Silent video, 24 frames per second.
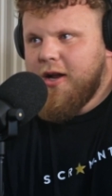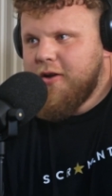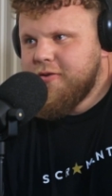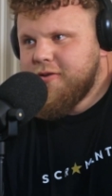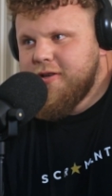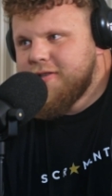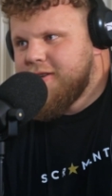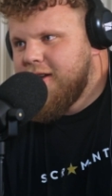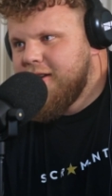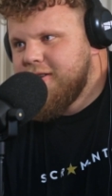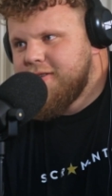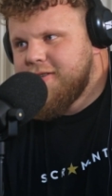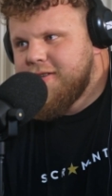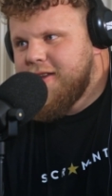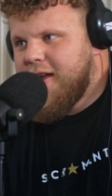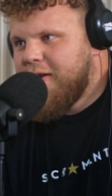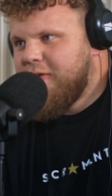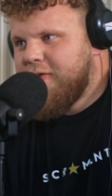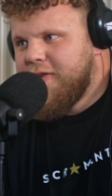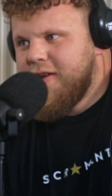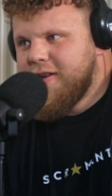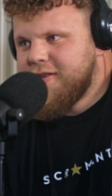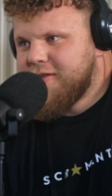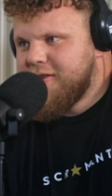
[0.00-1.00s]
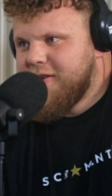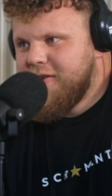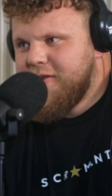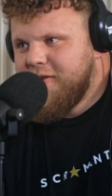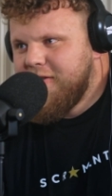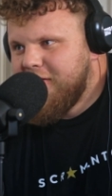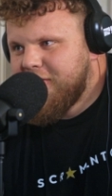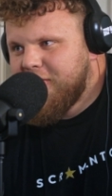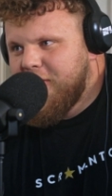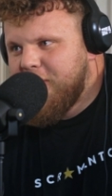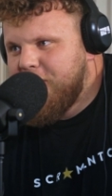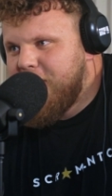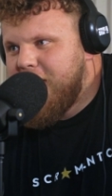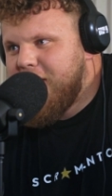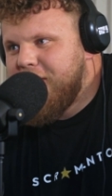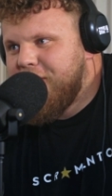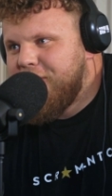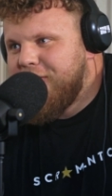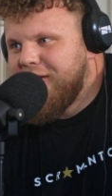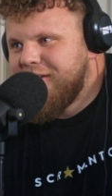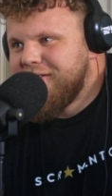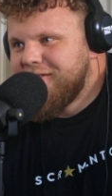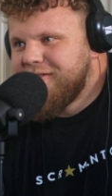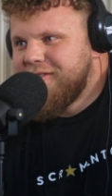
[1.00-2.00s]
I was just like, stuff this, I've got better
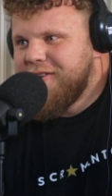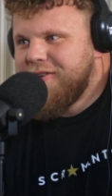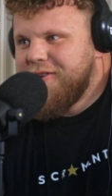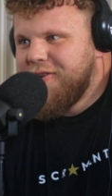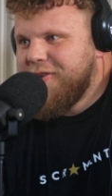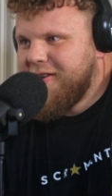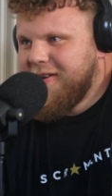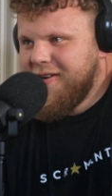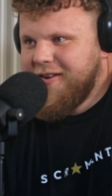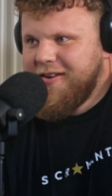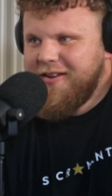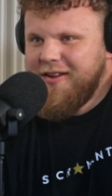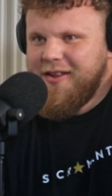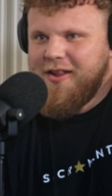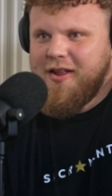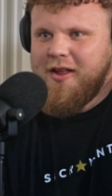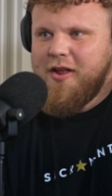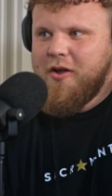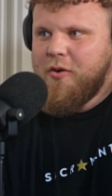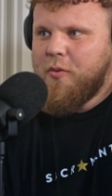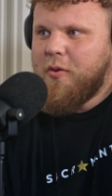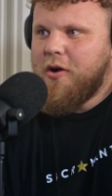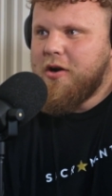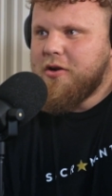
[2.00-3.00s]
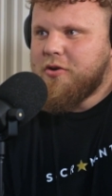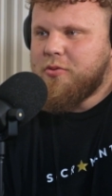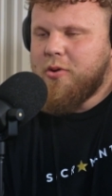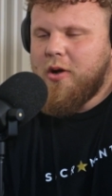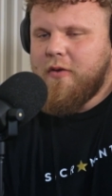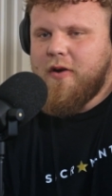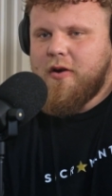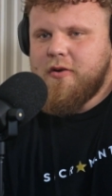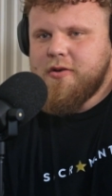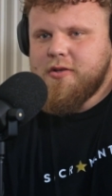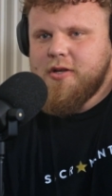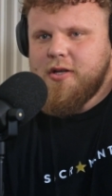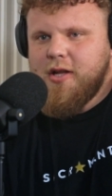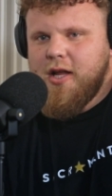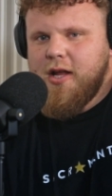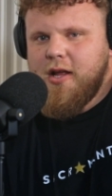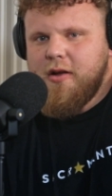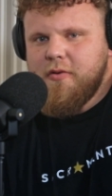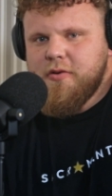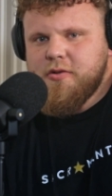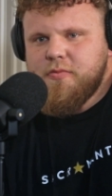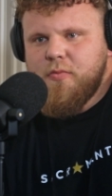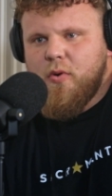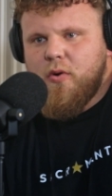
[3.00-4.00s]
things to do than work 12 hours a day.
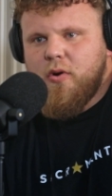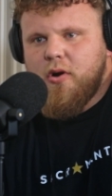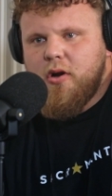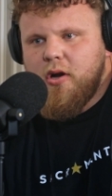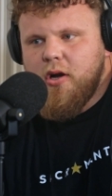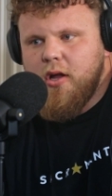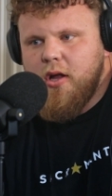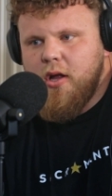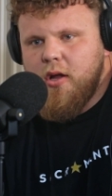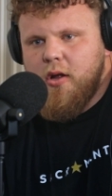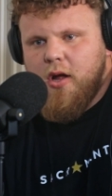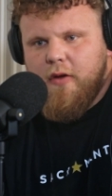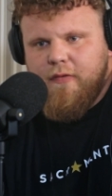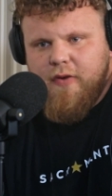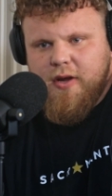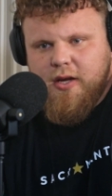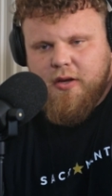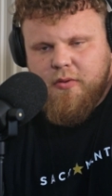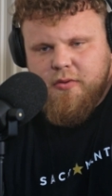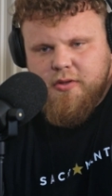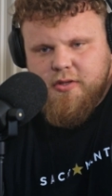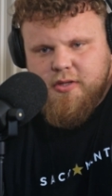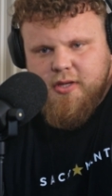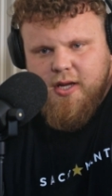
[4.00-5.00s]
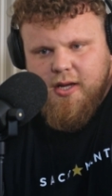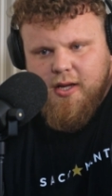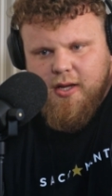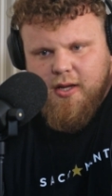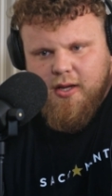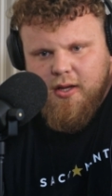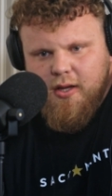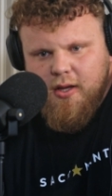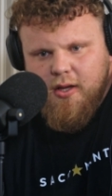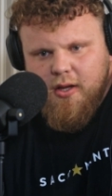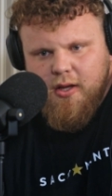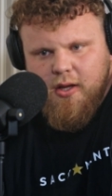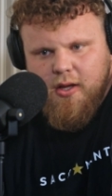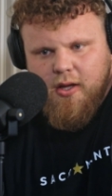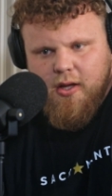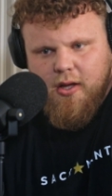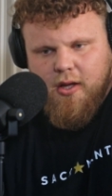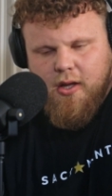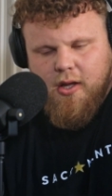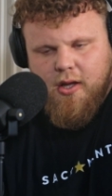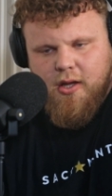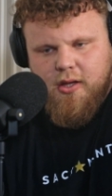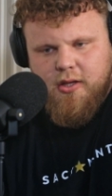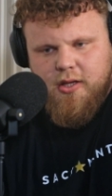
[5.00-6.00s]
It was more, I think it was a
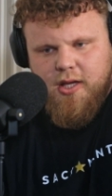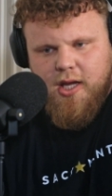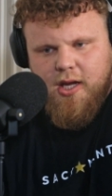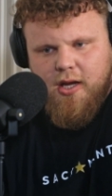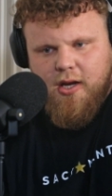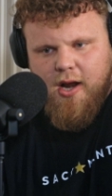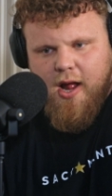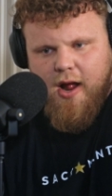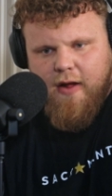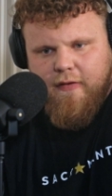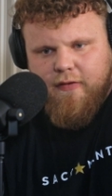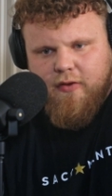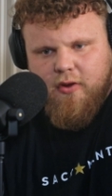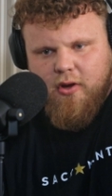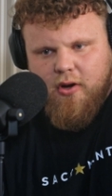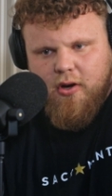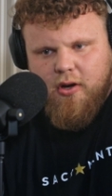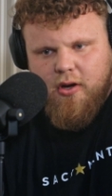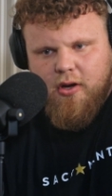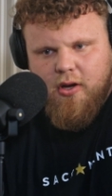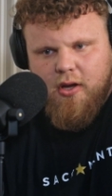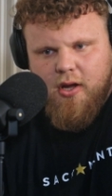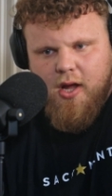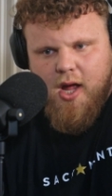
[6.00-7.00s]
year after.